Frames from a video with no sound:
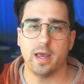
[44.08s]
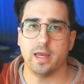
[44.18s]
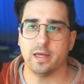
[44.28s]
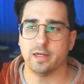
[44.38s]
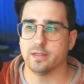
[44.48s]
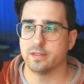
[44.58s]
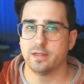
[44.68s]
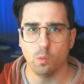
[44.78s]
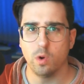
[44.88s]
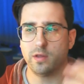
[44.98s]
and
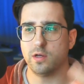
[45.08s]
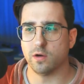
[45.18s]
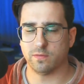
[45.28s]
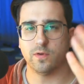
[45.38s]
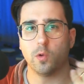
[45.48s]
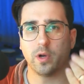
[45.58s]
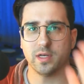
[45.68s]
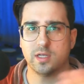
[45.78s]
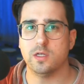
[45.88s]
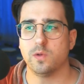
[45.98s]
what your focus
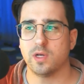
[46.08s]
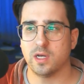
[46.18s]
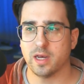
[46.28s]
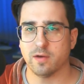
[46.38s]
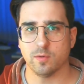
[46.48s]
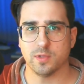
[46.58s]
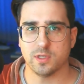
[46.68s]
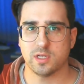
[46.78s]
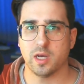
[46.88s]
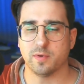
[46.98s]
that you can get from this
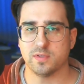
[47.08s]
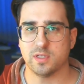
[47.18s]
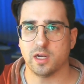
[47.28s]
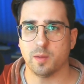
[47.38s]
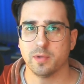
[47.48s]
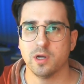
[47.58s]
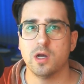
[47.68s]
type of setup.